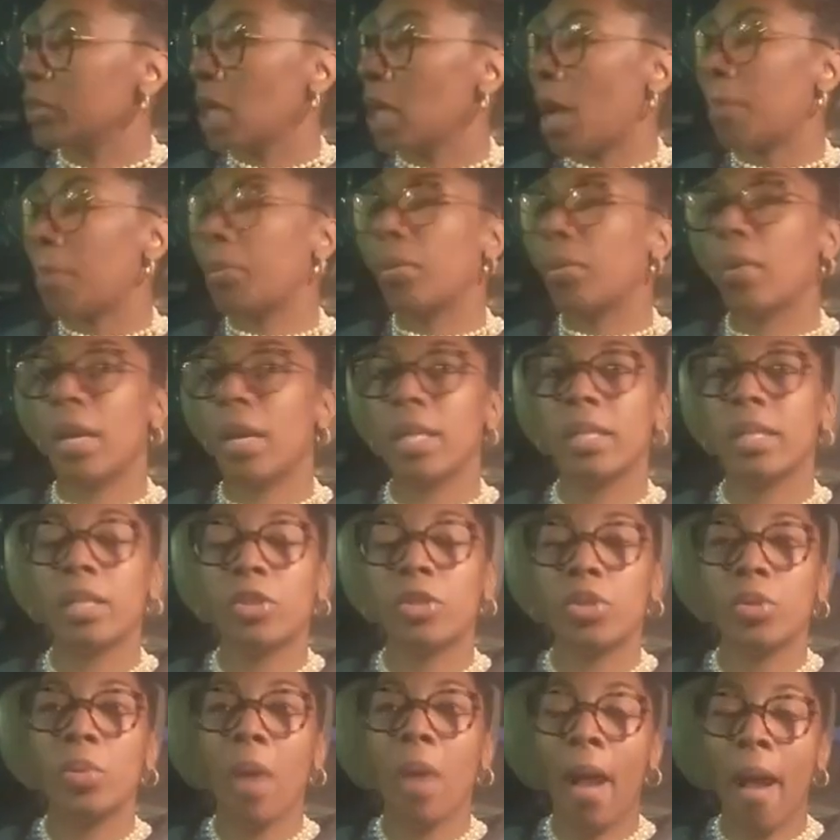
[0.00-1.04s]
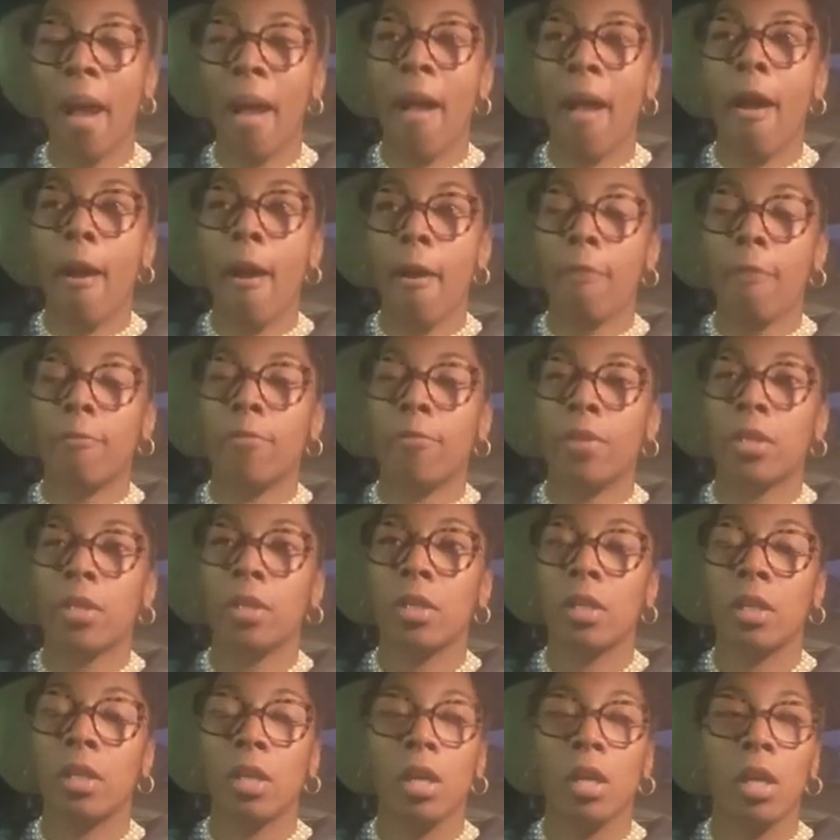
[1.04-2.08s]
I pray that you have
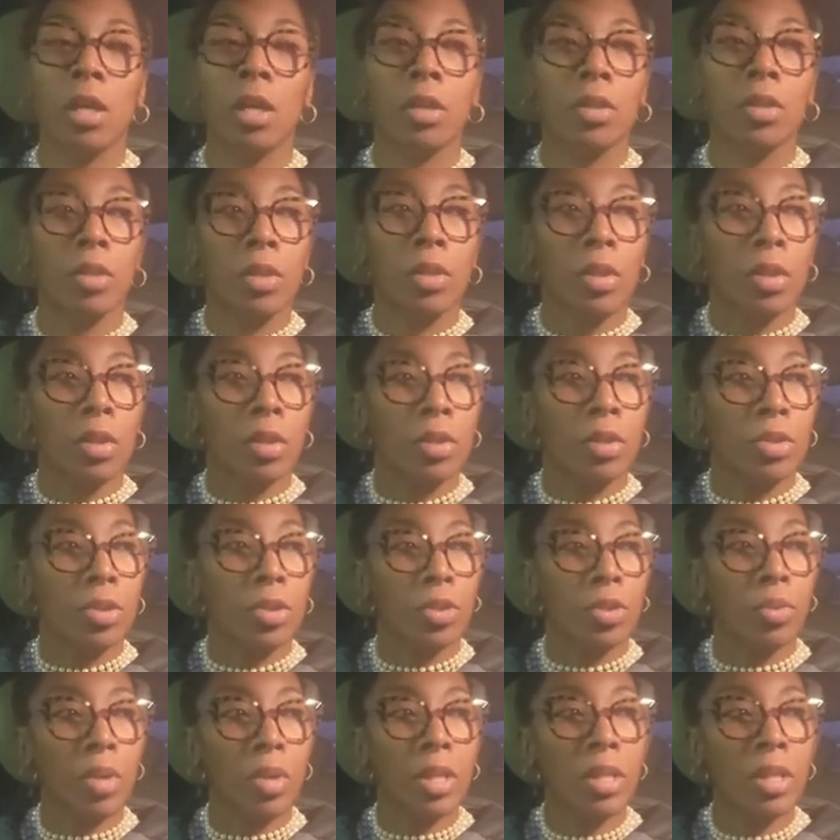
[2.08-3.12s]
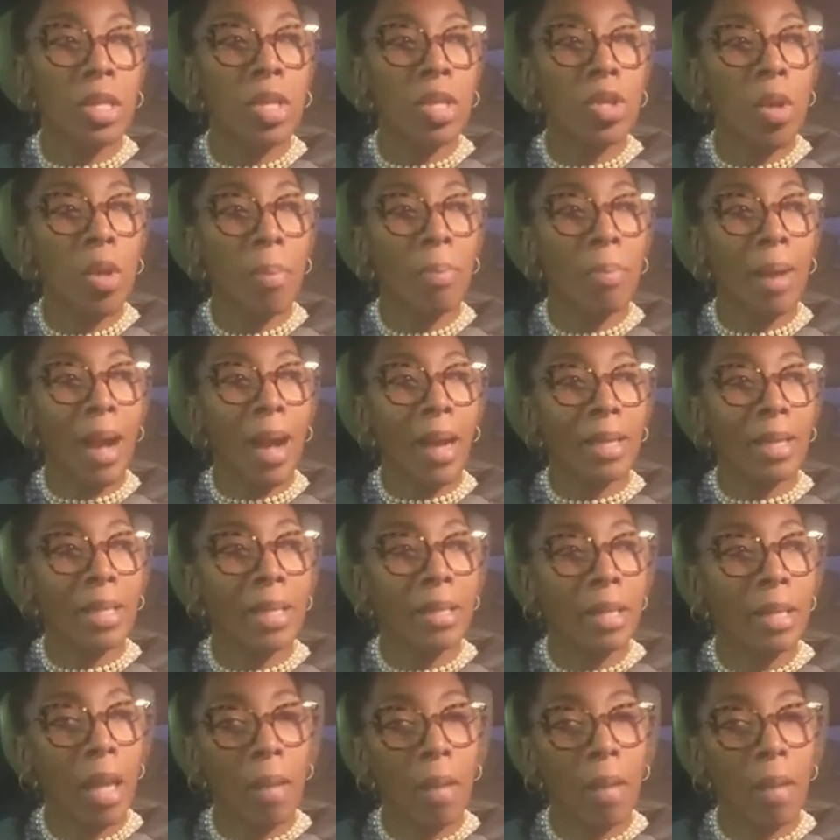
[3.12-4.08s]
strength in your body.